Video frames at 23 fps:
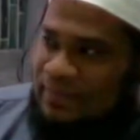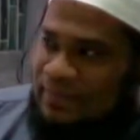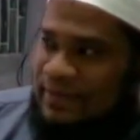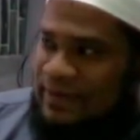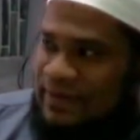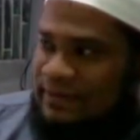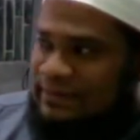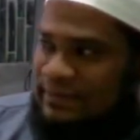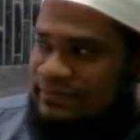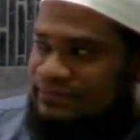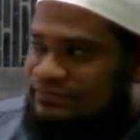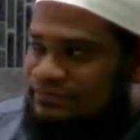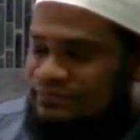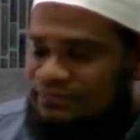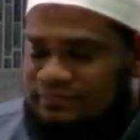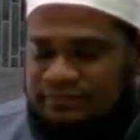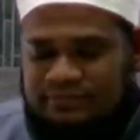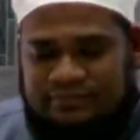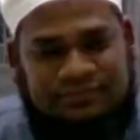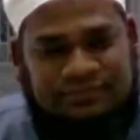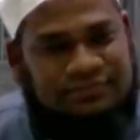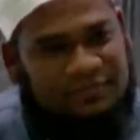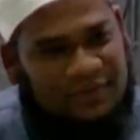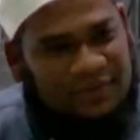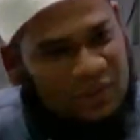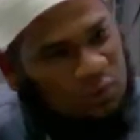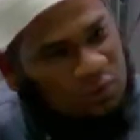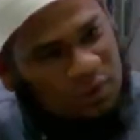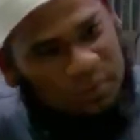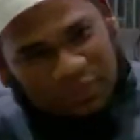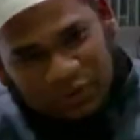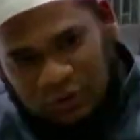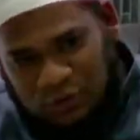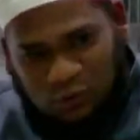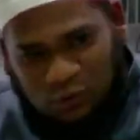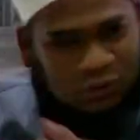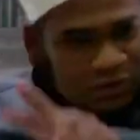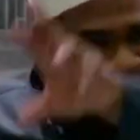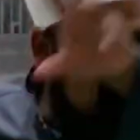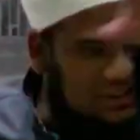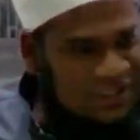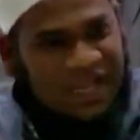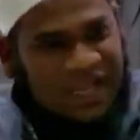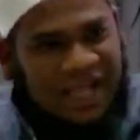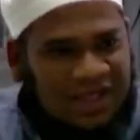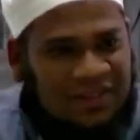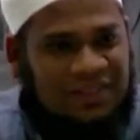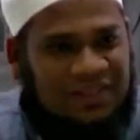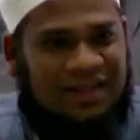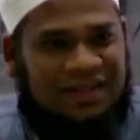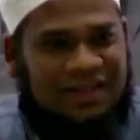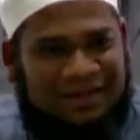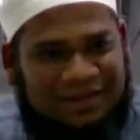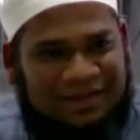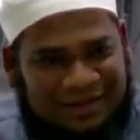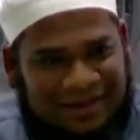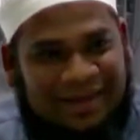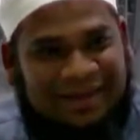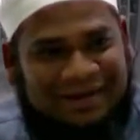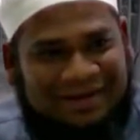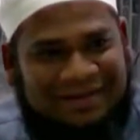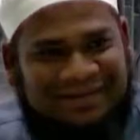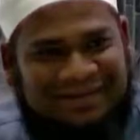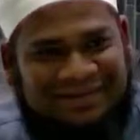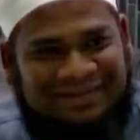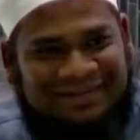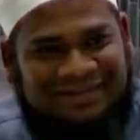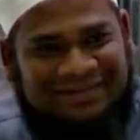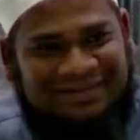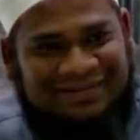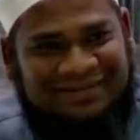No. Will be all istihada. Okay?